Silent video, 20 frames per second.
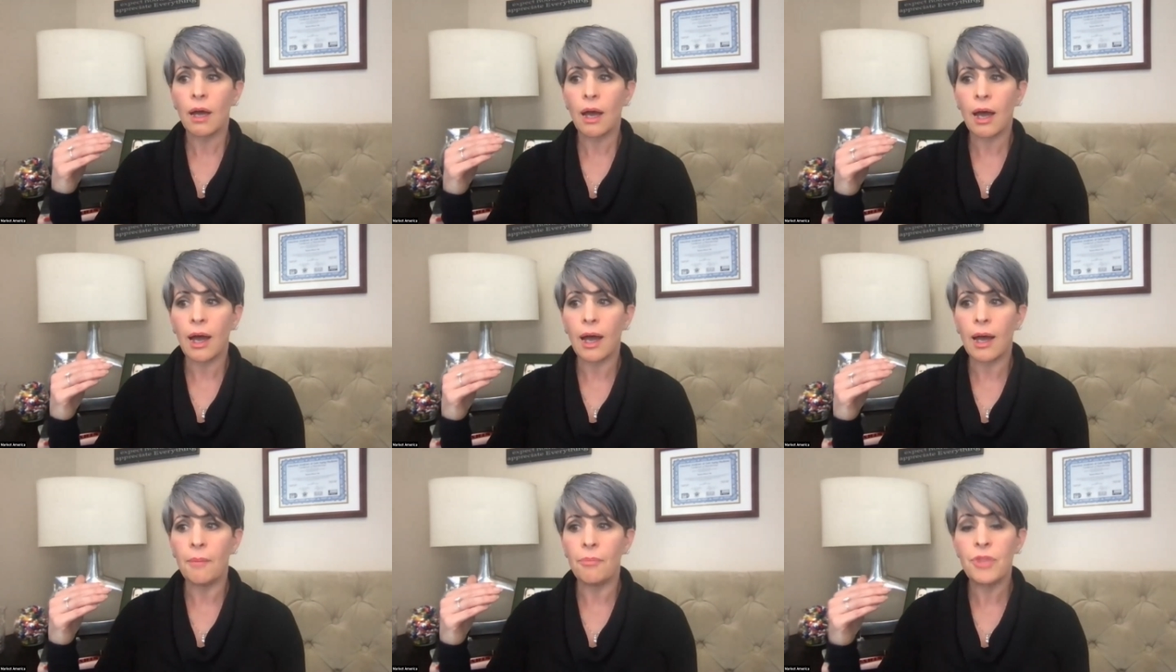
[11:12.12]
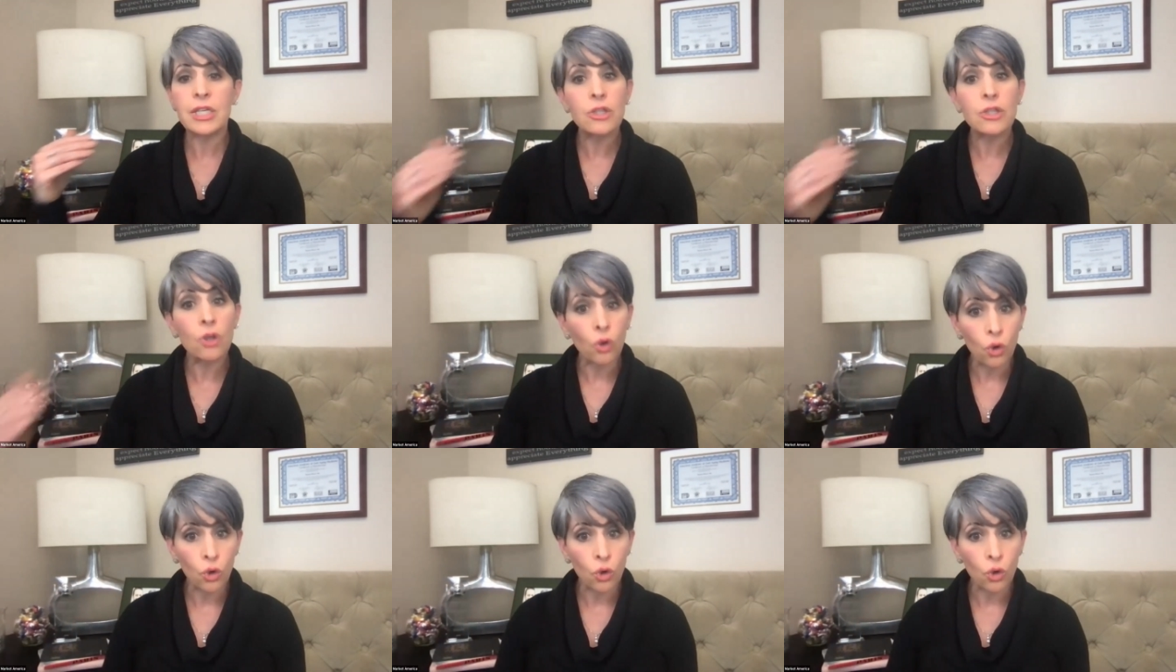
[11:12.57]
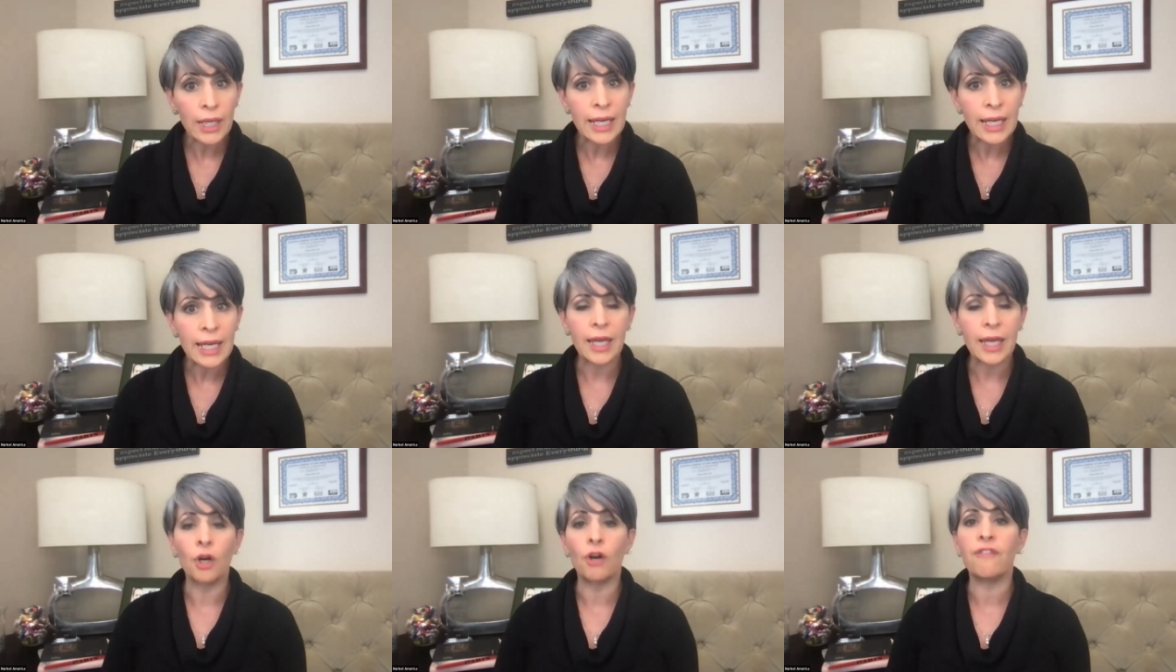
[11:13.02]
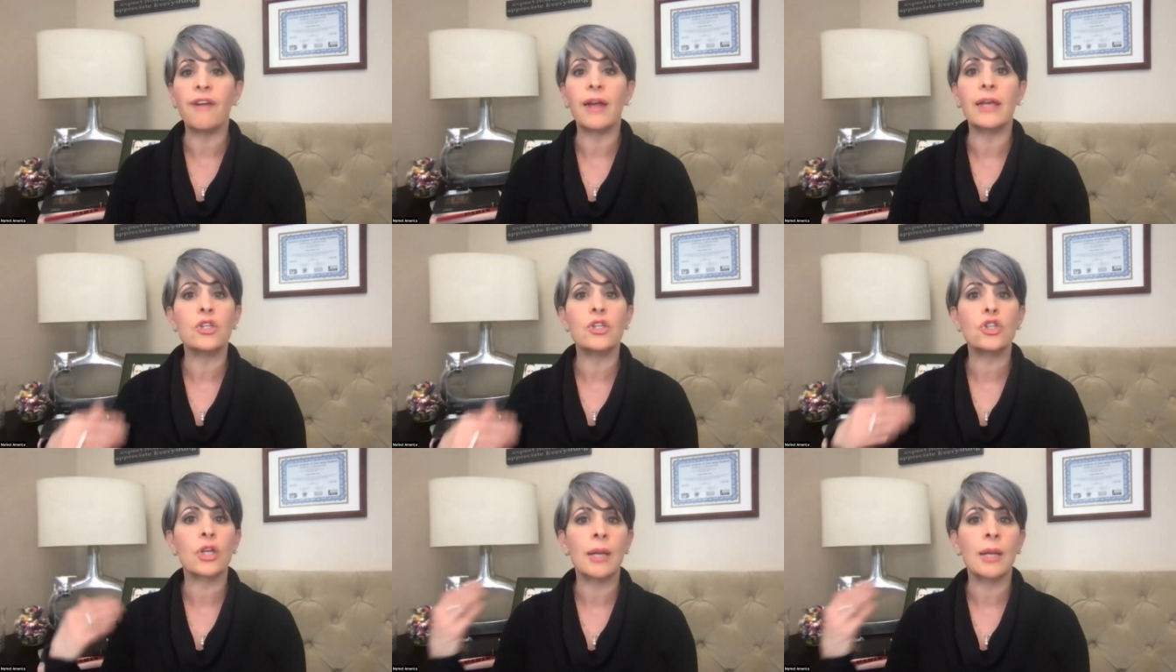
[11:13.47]
um, this early
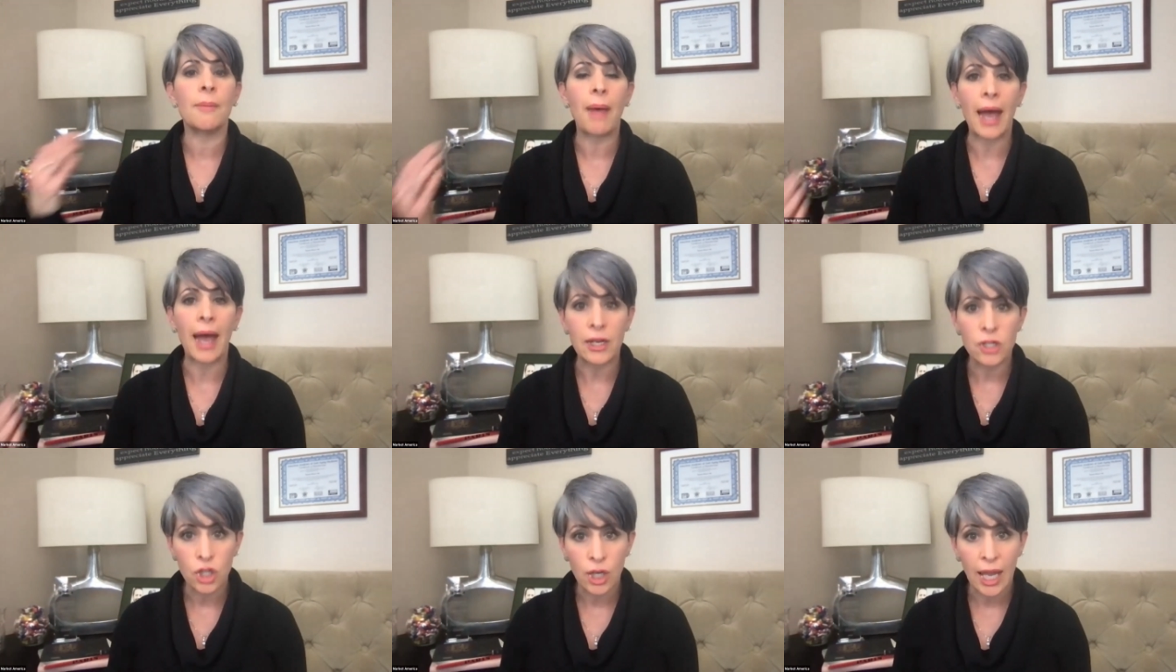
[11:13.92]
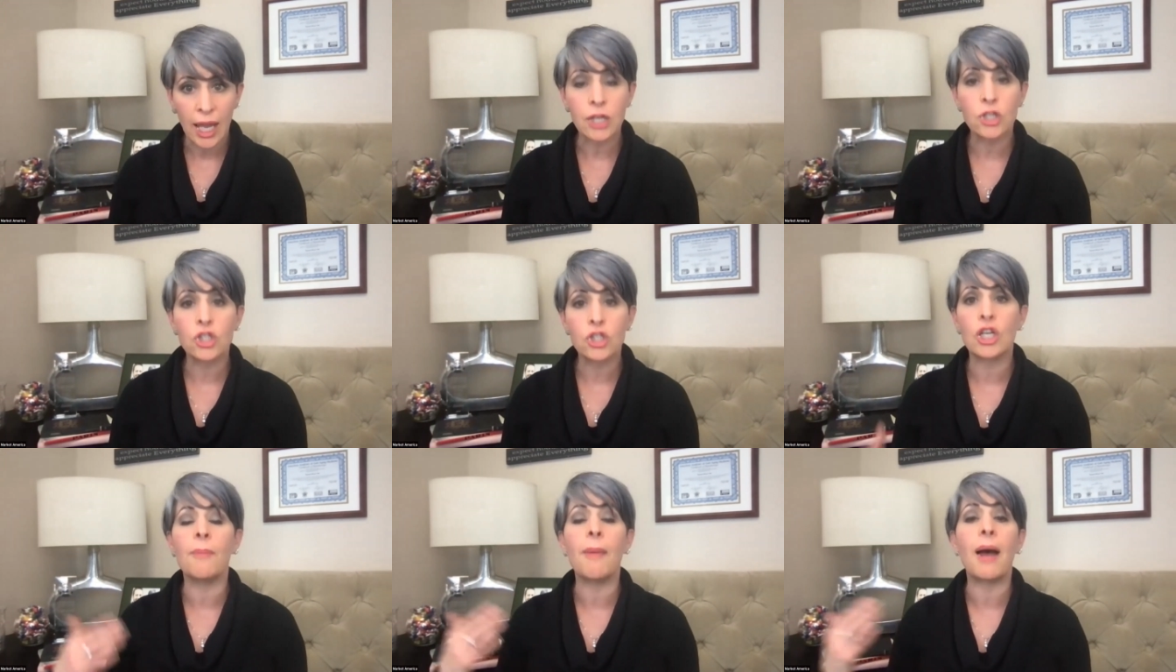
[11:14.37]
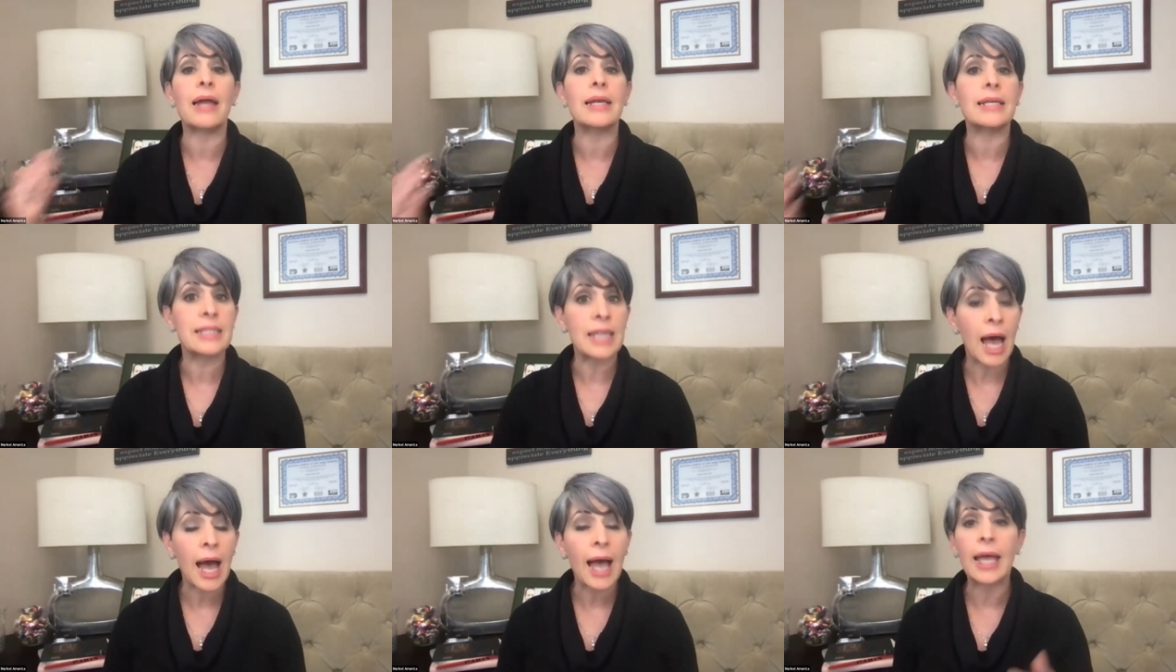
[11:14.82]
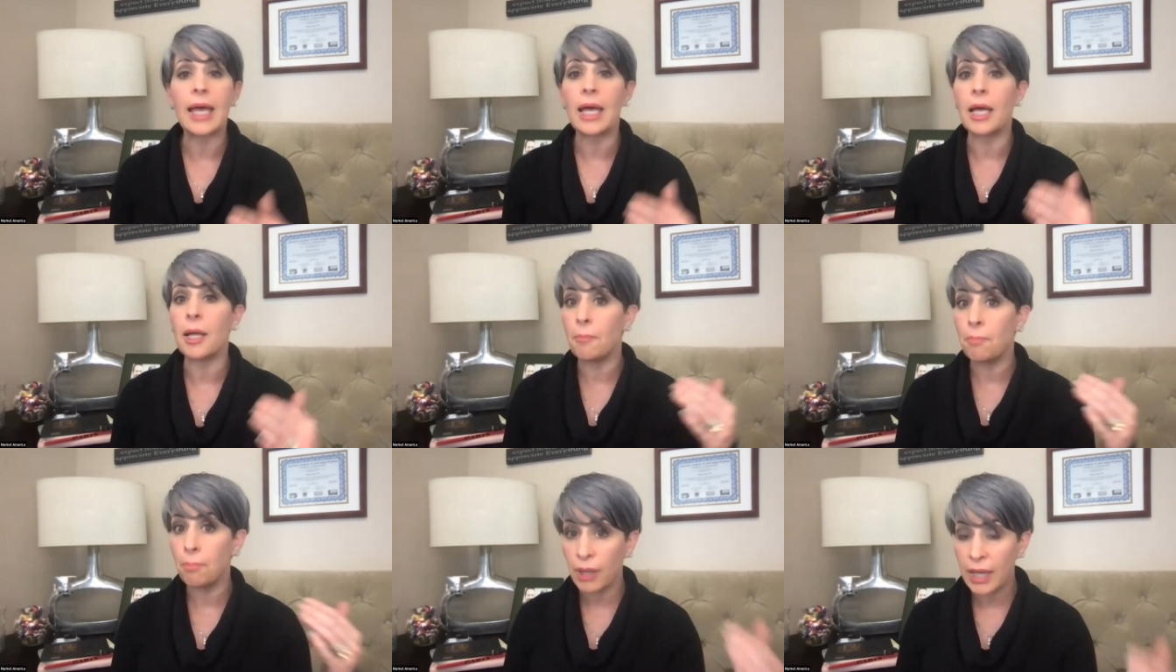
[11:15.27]
intervention about education, about diet,
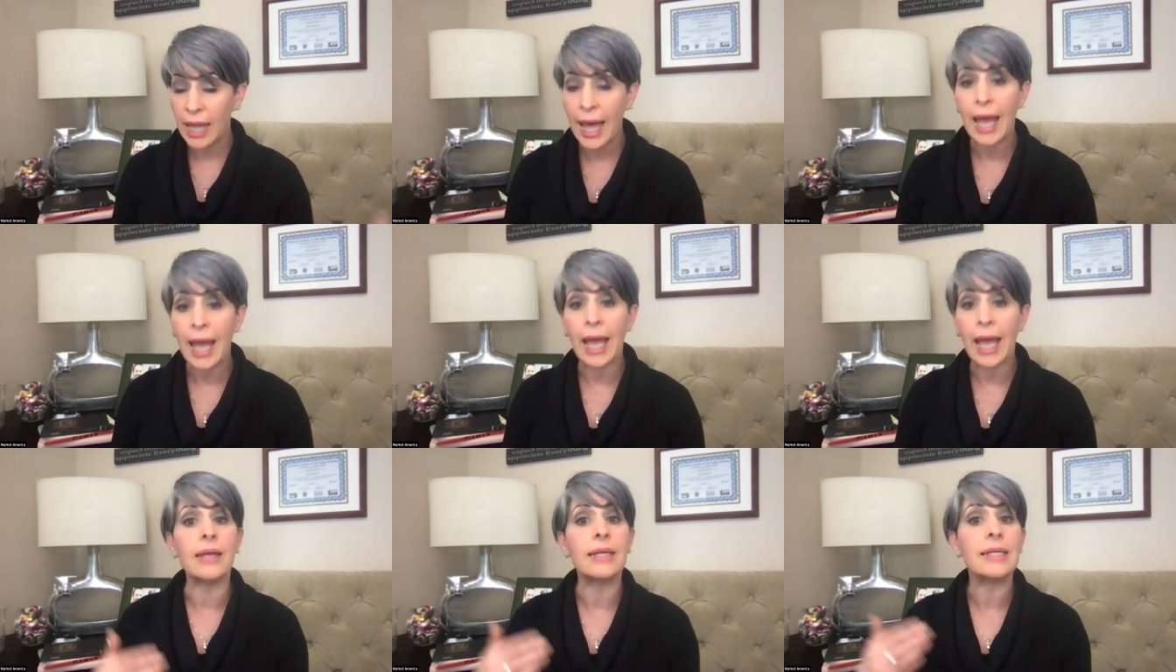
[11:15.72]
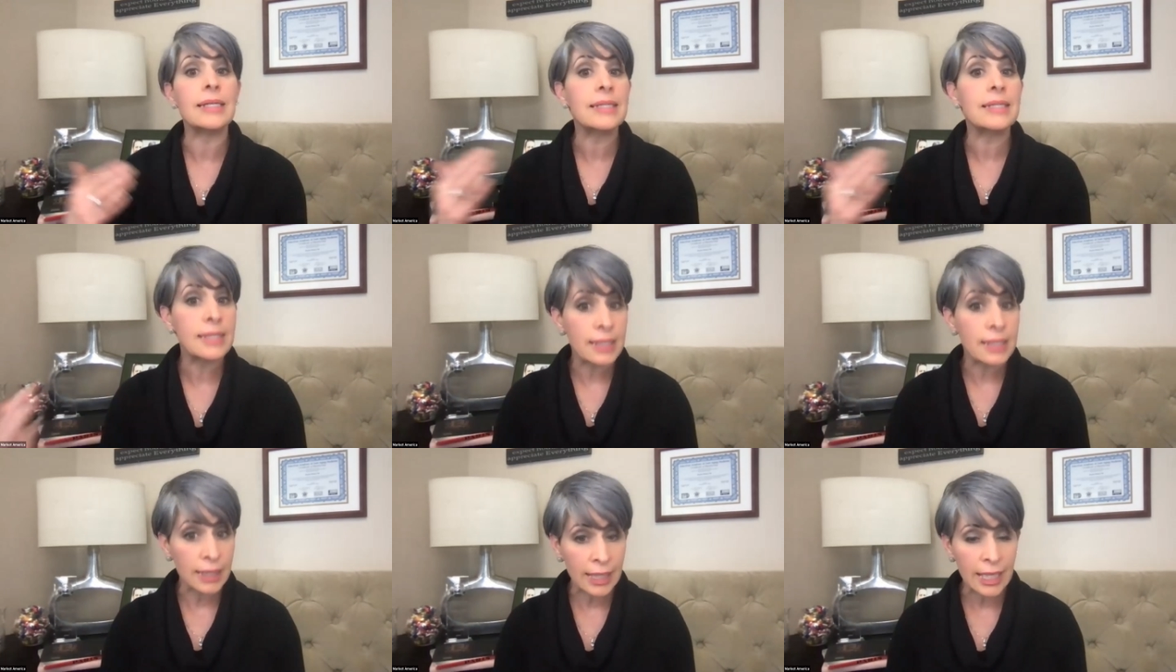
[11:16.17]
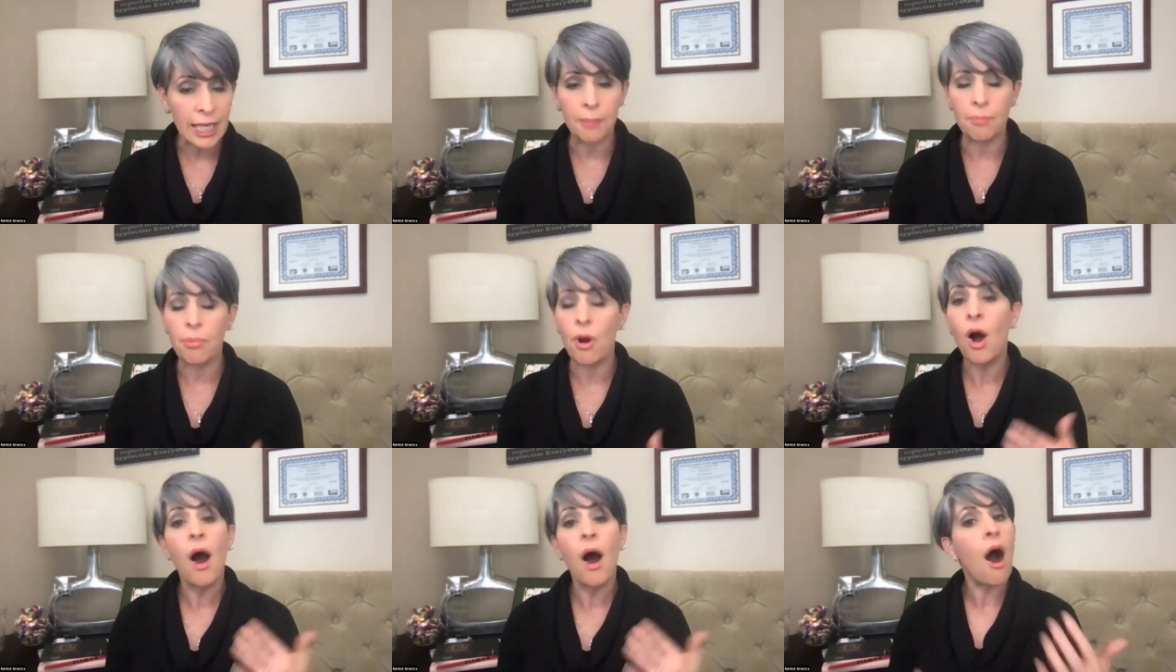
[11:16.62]
play, sleep,